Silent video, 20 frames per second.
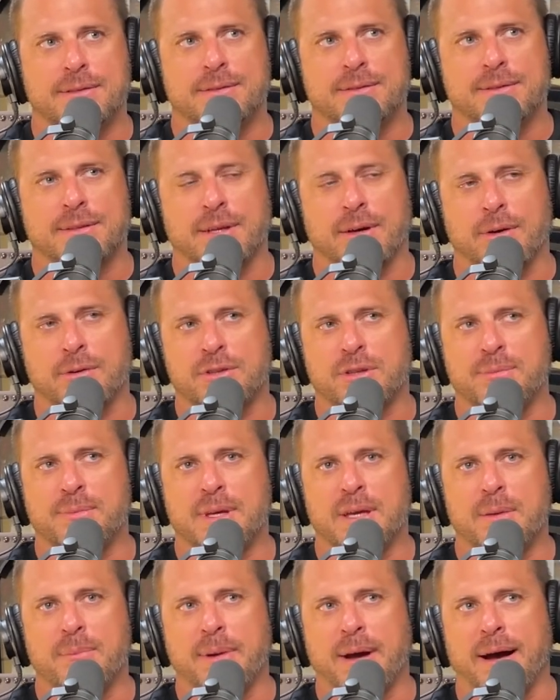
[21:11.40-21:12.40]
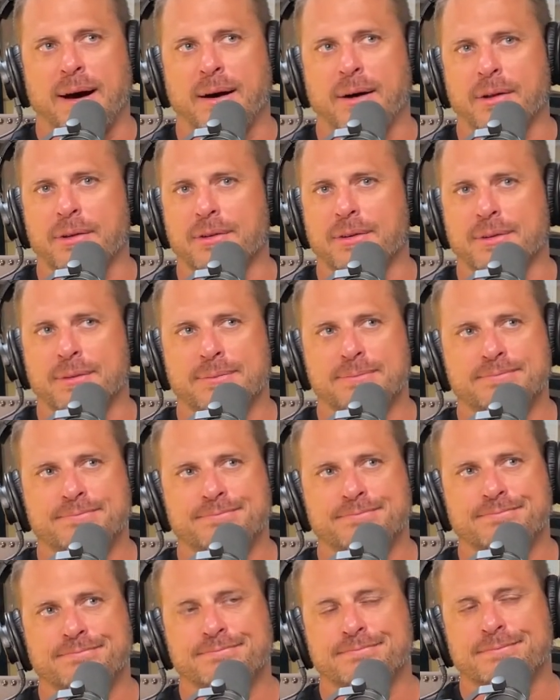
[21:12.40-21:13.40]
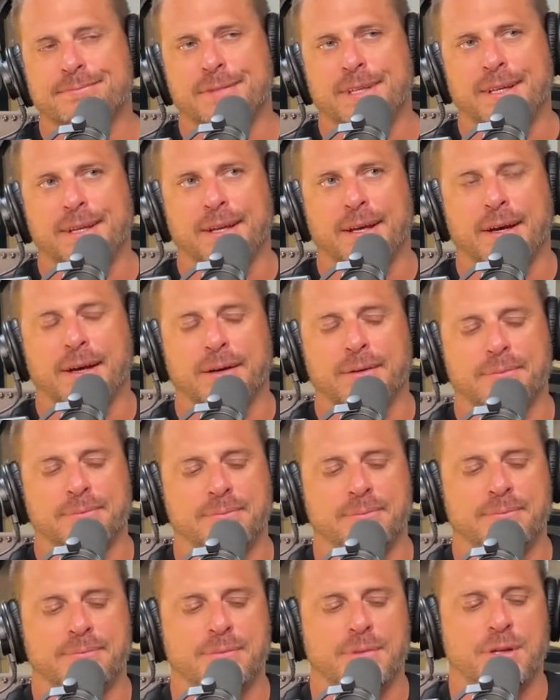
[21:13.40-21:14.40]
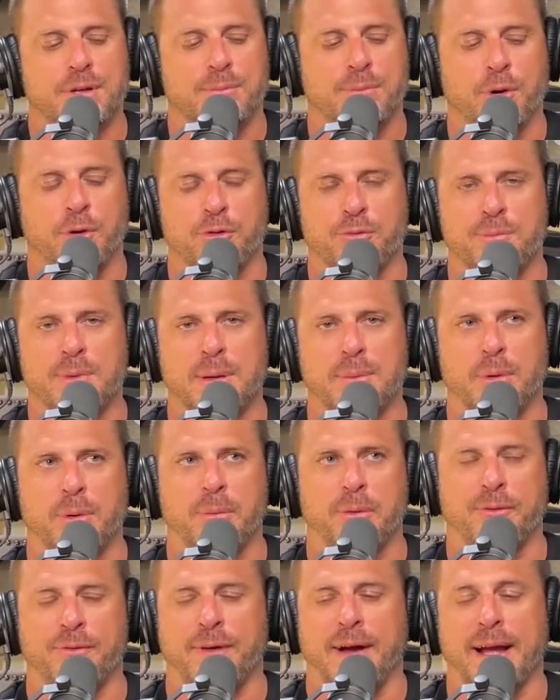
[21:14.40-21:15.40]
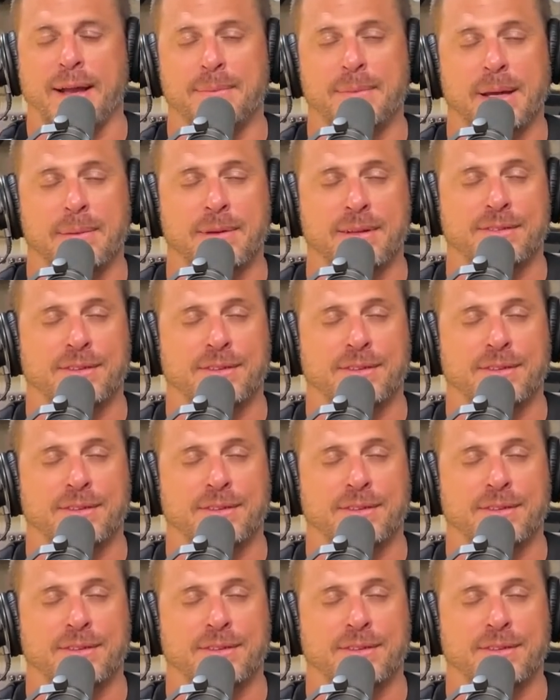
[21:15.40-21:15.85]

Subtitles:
talk to me about your most memorable fight. Maybe it's